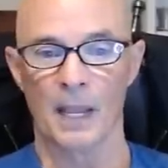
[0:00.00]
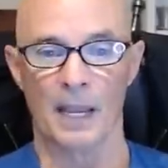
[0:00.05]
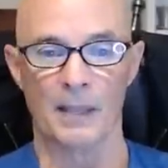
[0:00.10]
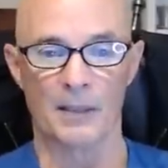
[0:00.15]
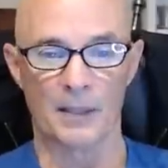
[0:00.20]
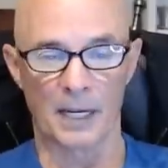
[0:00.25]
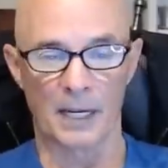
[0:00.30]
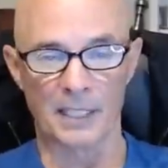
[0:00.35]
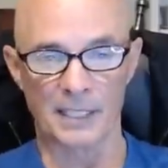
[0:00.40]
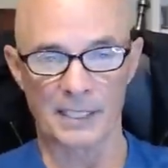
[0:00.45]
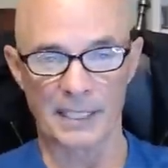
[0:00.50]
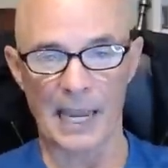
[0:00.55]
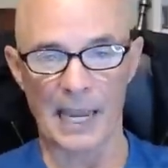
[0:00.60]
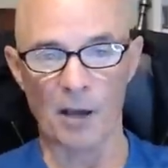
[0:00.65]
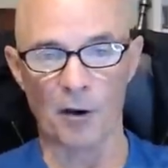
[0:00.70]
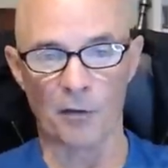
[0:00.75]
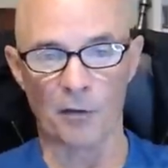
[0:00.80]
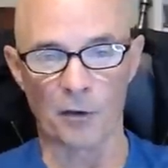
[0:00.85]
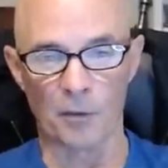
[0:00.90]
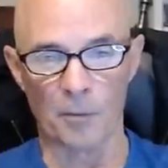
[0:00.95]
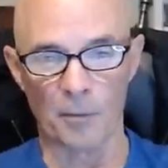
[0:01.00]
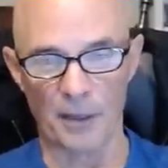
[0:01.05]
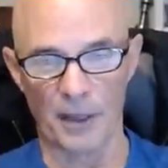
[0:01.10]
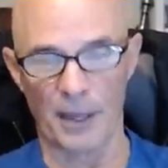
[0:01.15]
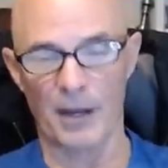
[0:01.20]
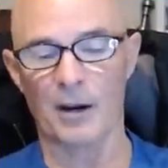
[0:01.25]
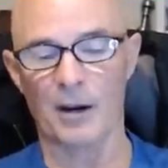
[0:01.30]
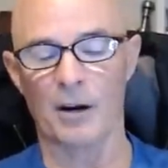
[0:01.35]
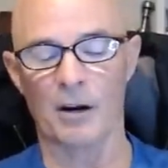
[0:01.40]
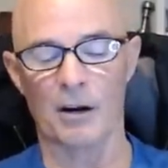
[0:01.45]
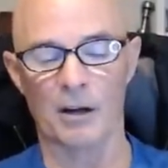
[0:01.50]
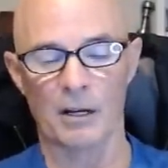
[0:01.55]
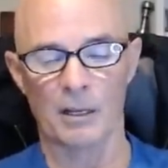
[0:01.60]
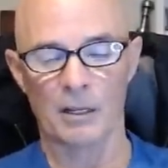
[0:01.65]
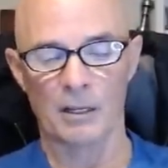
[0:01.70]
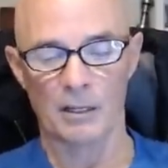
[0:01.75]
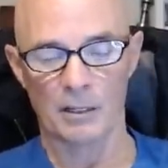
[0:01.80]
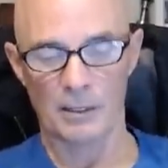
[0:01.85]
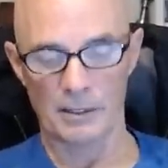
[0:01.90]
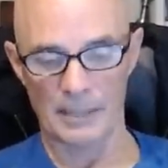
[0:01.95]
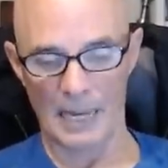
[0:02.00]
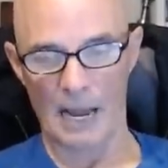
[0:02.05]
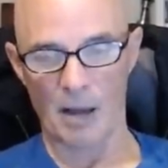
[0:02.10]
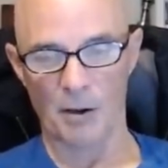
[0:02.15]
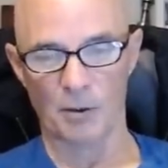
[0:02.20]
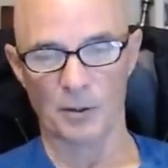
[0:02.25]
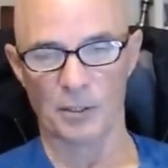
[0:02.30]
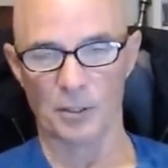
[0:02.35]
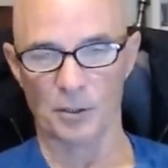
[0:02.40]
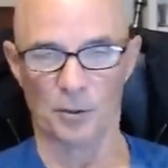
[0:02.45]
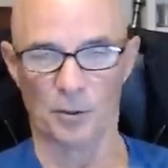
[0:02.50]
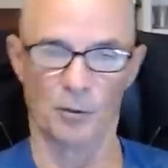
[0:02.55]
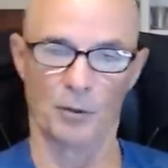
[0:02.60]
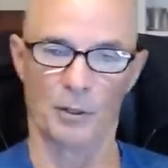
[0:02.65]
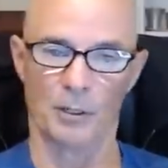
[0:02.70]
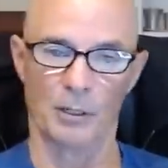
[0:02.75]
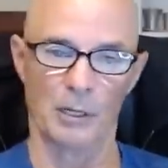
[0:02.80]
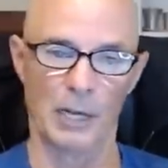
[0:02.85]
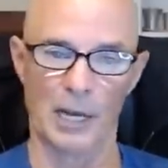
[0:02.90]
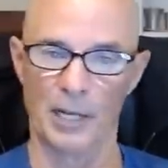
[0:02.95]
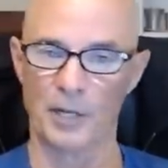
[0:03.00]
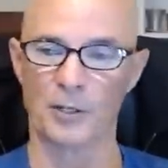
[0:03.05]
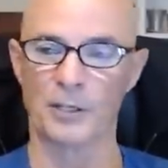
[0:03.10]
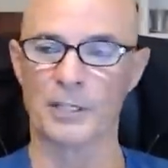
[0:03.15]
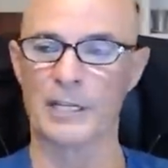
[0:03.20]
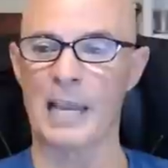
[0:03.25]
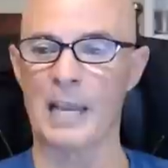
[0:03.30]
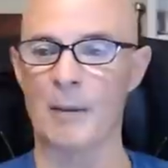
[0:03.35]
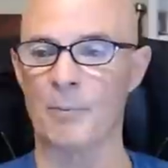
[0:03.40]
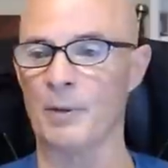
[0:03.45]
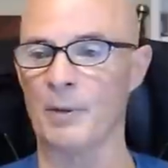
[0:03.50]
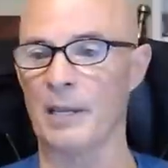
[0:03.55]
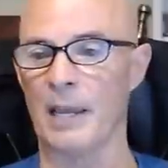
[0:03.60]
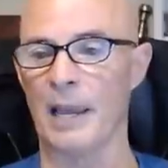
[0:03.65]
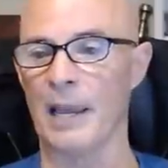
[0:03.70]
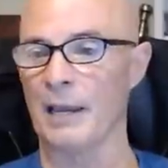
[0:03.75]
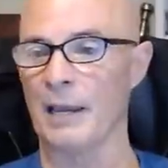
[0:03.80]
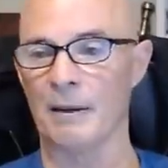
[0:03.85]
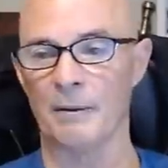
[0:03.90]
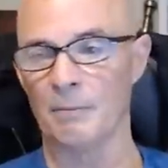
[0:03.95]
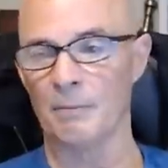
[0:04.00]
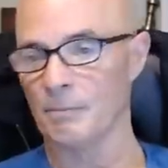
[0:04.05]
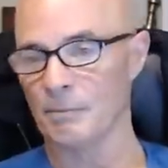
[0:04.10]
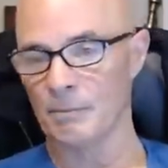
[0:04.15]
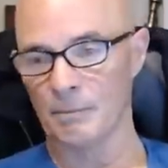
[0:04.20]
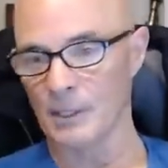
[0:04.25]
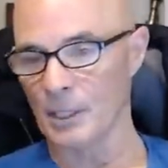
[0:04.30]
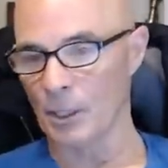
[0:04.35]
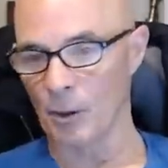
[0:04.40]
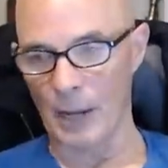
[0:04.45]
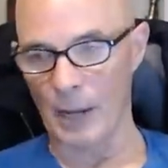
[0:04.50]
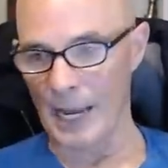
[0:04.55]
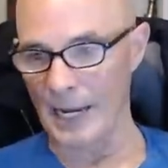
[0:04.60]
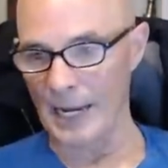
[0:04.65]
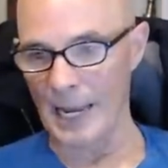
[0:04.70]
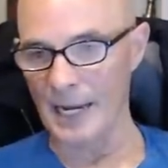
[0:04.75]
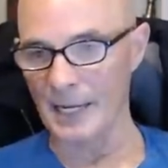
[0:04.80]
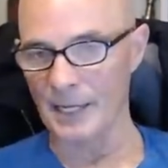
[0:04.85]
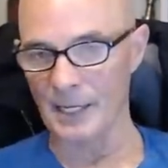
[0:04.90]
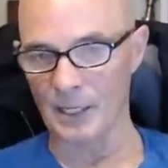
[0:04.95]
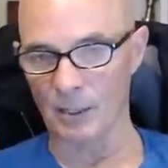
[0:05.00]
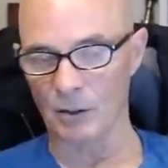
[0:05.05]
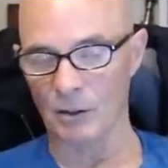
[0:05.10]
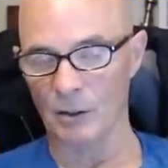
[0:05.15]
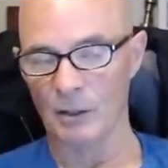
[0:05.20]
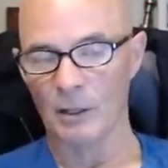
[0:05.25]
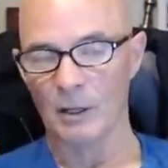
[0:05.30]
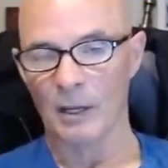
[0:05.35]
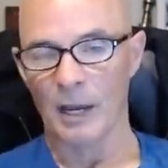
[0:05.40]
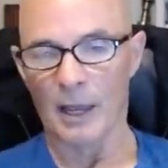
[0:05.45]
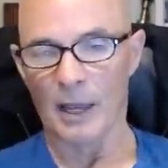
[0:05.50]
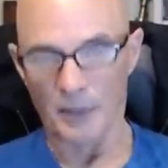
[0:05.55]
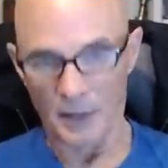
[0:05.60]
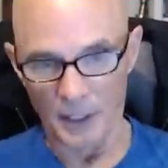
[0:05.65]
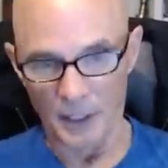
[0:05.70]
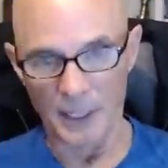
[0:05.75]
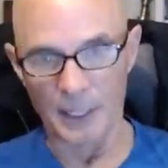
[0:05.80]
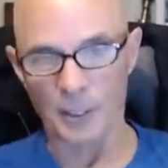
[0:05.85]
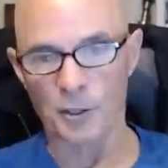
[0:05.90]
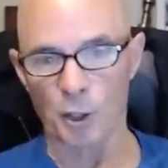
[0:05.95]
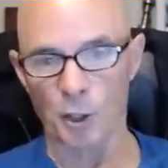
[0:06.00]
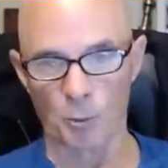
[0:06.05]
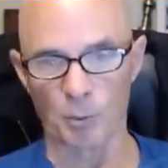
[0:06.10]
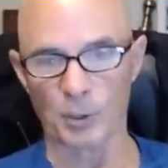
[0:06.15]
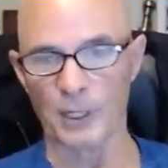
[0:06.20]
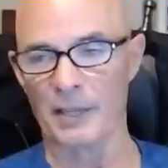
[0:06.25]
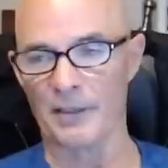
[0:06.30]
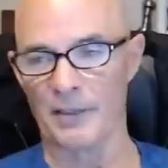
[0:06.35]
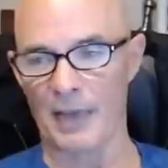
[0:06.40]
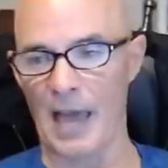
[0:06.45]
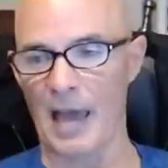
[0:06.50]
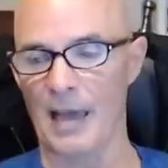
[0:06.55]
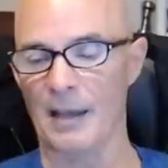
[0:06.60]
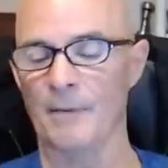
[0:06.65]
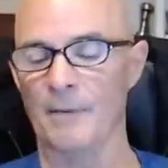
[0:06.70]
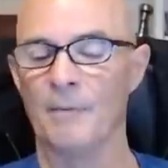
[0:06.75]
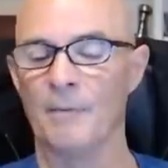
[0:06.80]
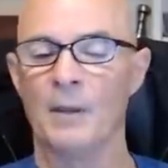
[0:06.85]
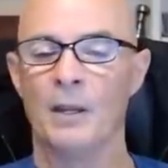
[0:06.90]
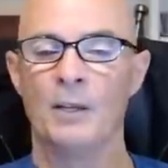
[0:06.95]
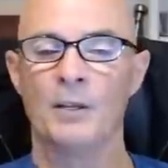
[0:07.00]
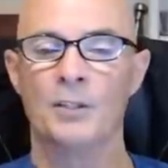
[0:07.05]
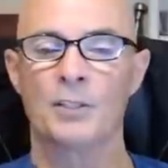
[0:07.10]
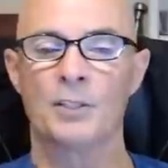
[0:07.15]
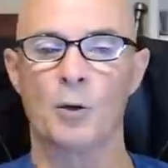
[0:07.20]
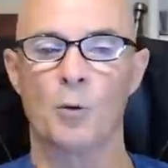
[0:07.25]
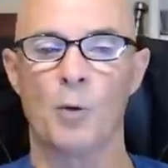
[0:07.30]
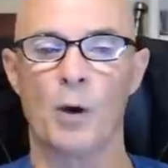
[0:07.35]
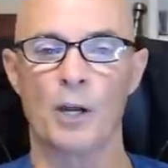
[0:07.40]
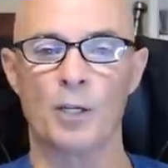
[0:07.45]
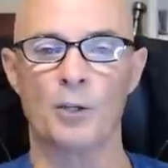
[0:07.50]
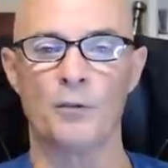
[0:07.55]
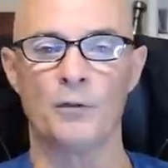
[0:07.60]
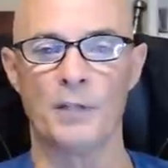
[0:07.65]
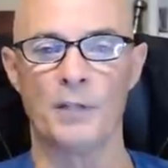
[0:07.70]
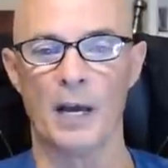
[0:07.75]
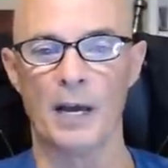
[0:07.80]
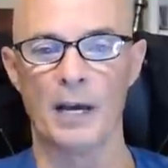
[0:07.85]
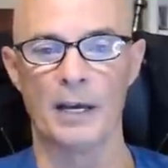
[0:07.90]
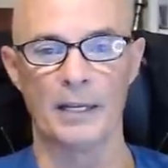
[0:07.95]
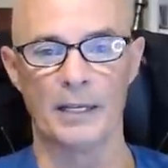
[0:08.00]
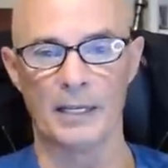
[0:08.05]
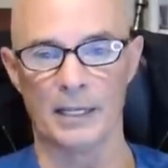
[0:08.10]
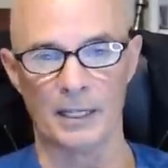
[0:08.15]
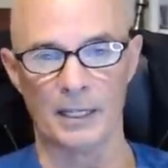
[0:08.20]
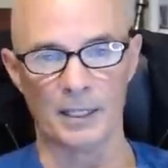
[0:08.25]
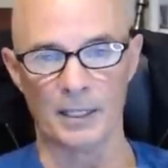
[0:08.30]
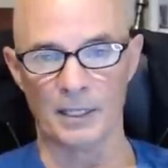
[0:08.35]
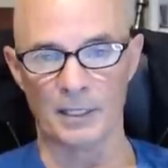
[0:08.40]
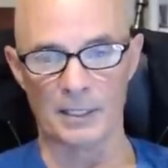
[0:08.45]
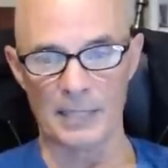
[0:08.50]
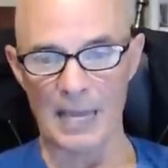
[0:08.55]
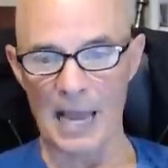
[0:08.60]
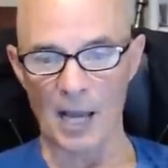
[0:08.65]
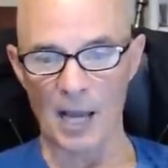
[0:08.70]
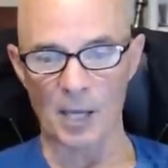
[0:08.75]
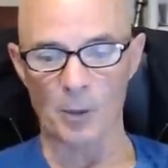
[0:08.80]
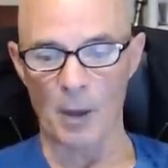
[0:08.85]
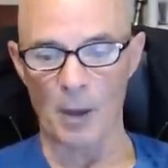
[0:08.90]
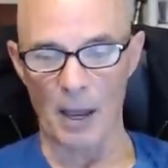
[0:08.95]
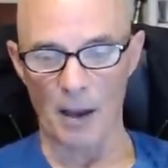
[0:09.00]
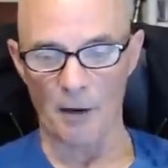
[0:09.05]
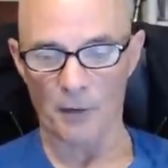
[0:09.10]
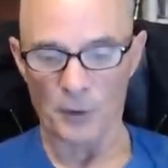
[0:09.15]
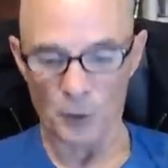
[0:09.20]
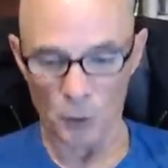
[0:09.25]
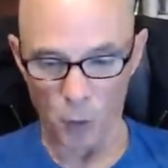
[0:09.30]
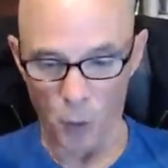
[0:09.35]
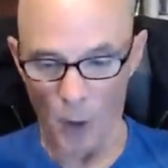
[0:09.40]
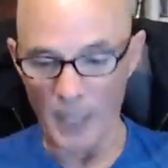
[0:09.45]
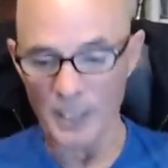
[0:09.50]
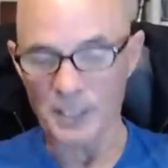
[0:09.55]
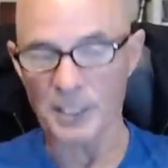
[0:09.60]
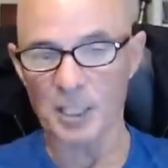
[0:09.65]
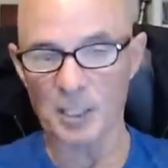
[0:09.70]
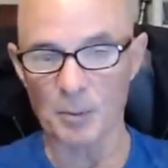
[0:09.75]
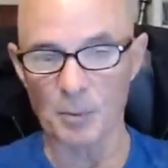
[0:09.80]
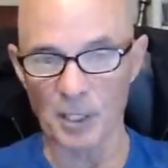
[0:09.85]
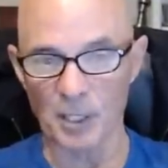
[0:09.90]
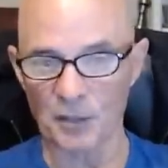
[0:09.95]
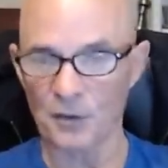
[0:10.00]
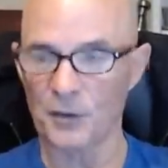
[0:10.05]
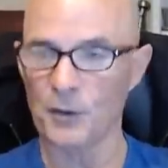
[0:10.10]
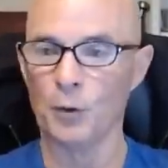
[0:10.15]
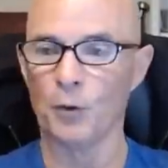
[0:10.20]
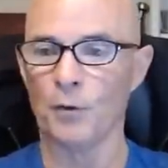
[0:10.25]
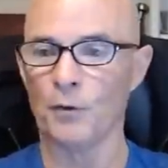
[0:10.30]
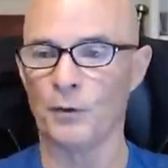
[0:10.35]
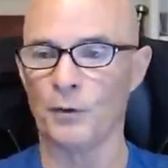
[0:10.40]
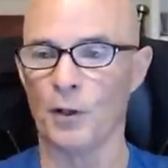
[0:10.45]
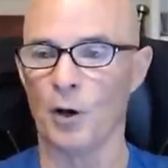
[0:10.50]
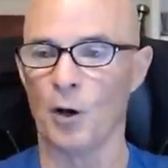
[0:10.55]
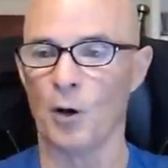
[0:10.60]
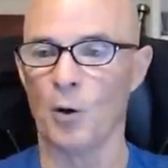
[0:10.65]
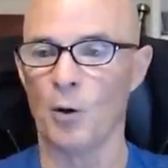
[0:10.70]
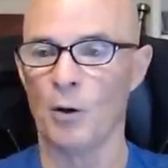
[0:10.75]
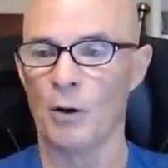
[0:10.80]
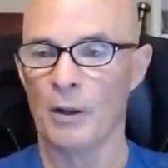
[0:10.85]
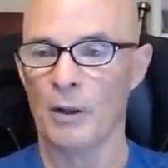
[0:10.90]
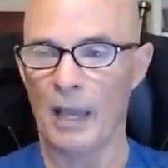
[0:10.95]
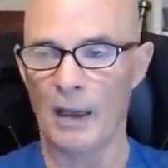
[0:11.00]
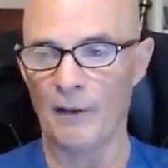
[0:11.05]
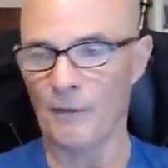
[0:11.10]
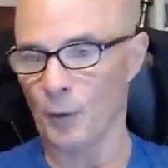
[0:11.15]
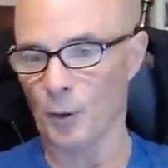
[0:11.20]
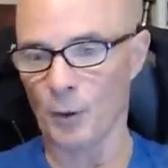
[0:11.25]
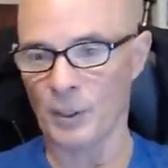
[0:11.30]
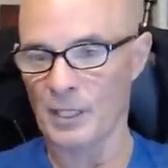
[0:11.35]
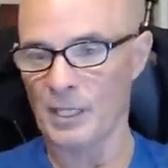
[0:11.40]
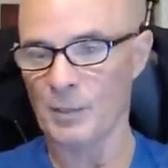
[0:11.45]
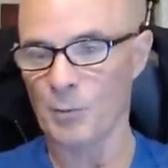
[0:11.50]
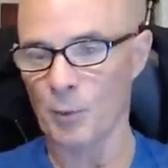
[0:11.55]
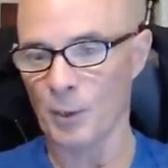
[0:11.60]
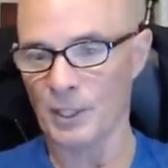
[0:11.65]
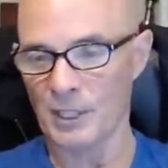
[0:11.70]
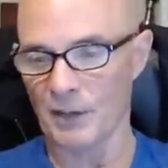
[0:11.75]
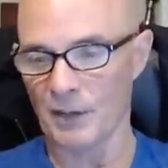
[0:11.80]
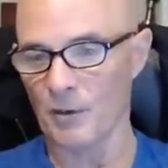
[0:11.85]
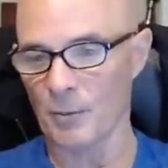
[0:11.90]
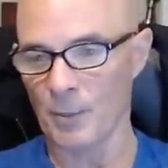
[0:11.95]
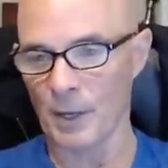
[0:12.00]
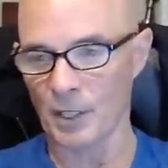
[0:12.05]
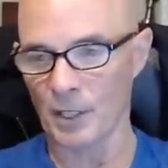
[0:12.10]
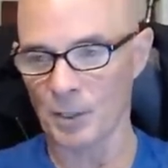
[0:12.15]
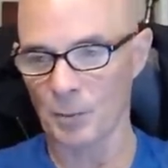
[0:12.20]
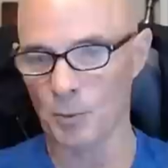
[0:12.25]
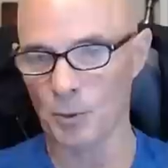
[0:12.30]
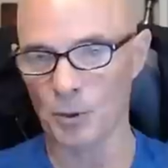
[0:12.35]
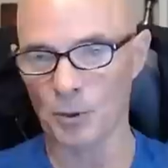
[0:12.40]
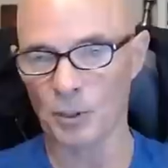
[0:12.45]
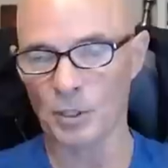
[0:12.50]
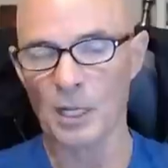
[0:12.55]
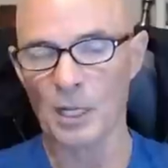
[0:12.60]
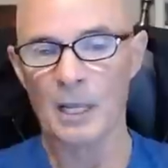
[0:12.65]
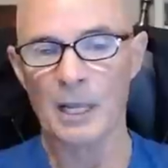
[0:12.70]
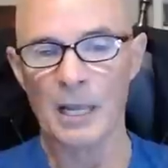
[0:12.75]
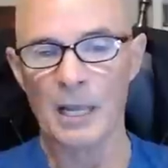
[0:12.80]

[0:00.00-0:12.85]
And then I scale from there down to the 100 kPa, you know, NA deal, and then interpolate that. So what you've done is now you have twice as much fuel flow at 14.7 pounds of boost